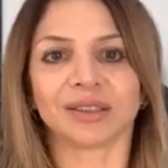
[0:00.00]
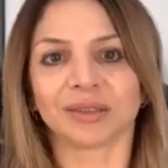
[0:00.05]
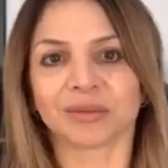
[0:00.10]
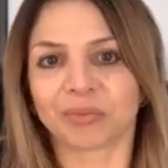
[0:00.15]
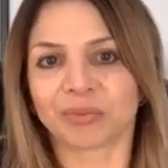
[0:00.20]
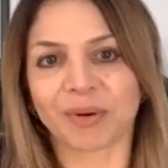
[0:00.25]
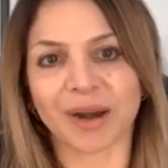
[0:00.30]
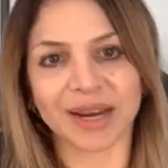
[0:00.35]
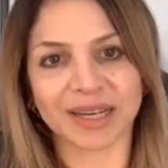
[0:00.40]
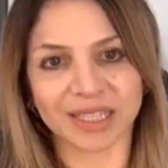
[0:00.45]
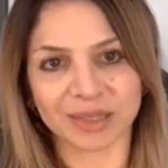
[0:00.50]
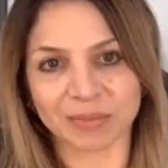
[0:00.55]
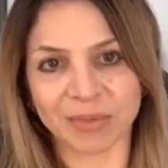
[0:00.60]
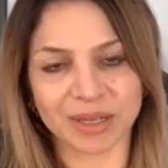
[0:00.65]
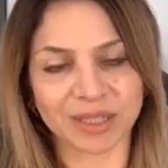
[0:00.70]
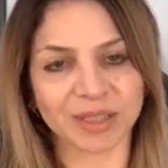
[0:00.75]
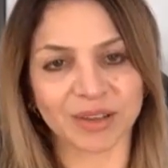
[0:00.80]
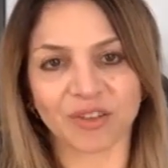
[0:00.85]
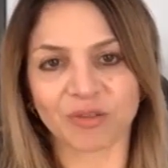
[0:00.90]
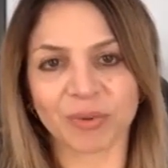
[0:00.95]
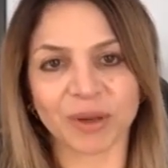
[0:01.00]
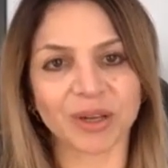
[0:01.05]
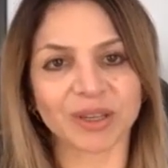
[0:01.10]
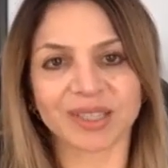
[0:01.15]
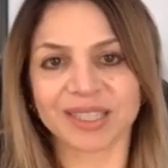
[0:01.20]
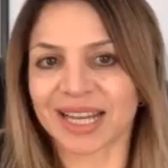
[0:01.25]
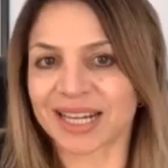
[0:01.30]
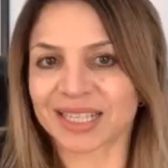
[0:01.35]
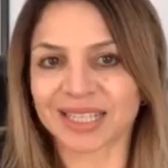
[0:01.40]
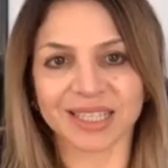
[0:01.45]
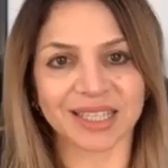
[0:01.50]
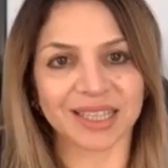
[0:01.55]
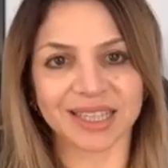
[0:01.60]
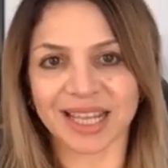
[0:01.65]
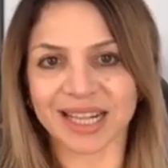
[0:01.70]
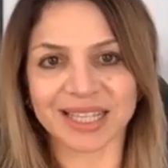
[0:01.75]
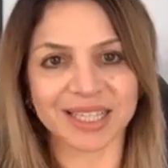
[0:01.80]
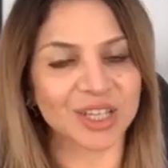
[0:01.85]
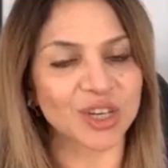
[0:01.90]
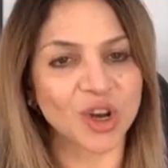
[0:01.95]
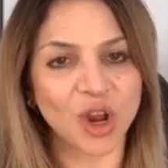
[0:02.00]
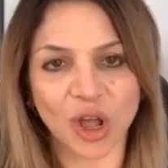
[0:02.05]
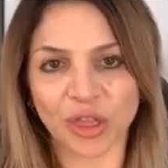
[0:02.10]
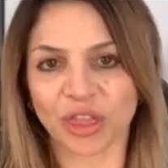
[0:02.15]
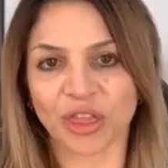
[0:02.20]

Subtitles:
brace myself, because that's not